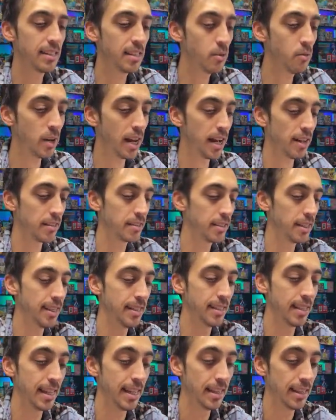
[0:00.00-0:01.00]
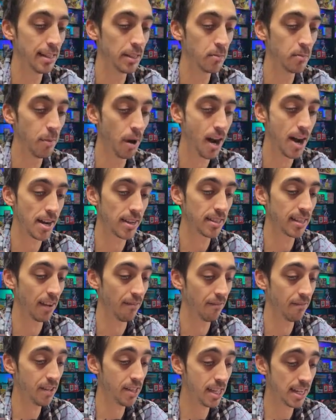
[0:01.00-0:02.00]
see what else is in this box.
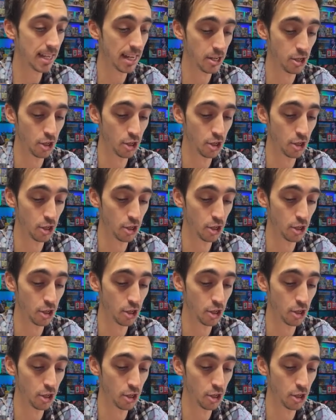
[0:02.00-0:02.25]
I feel like I